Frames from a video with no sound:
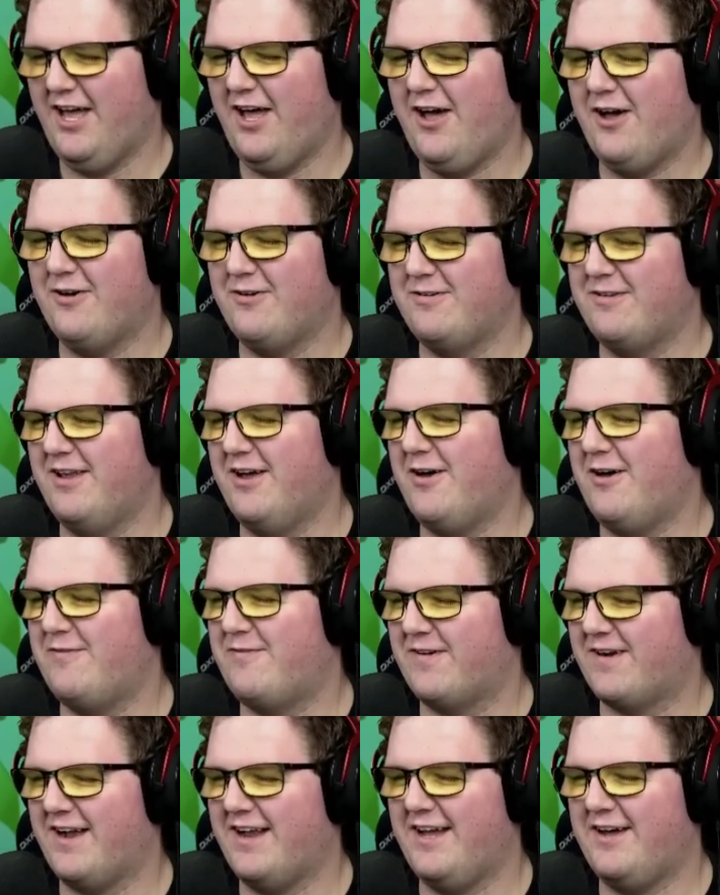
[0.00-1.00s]
Oh, no, I
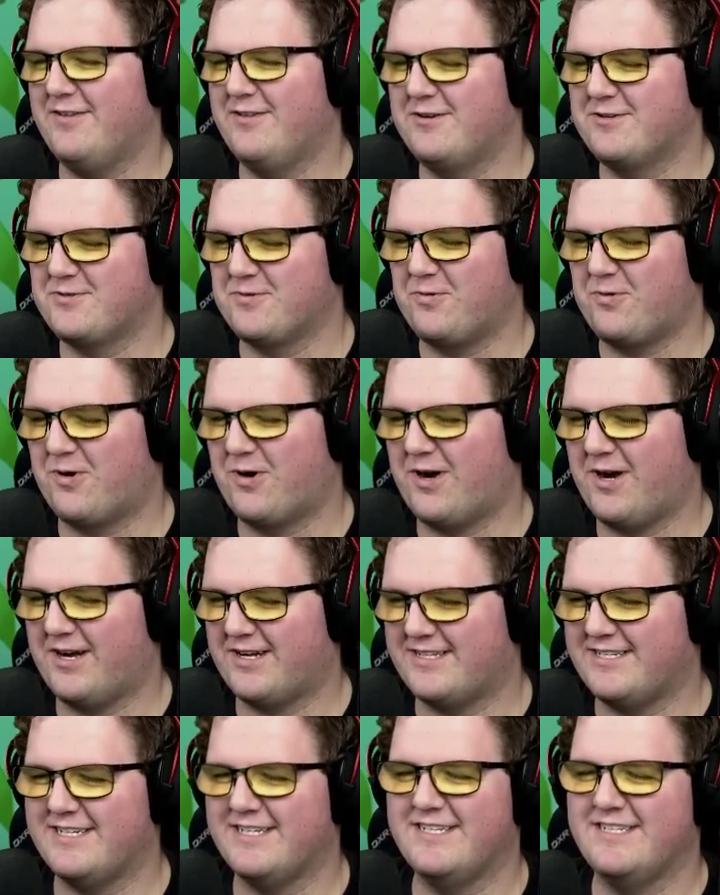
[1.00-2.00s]
forgot how those
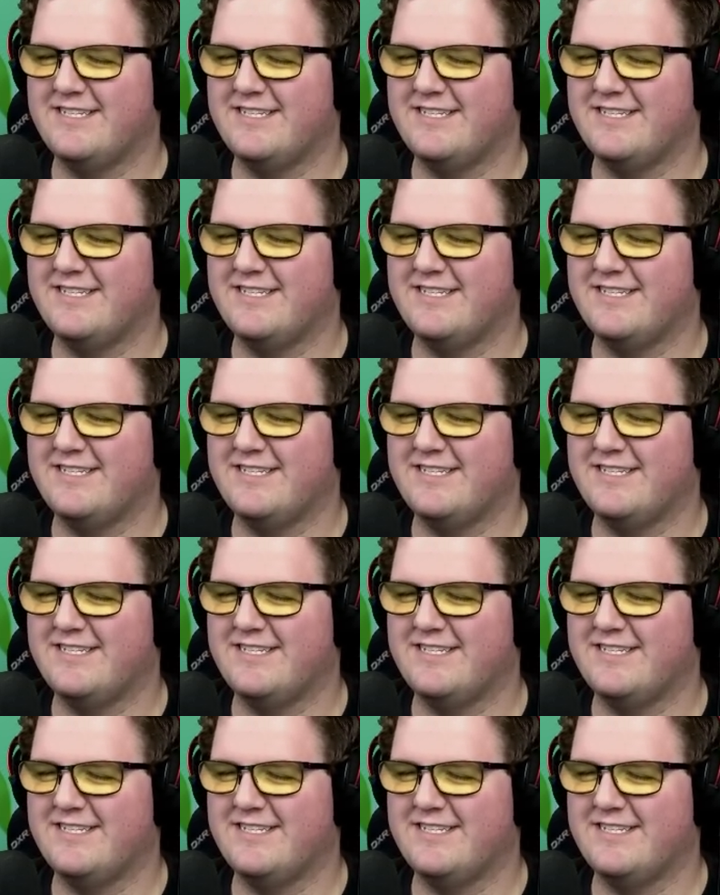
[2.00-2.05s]
worked.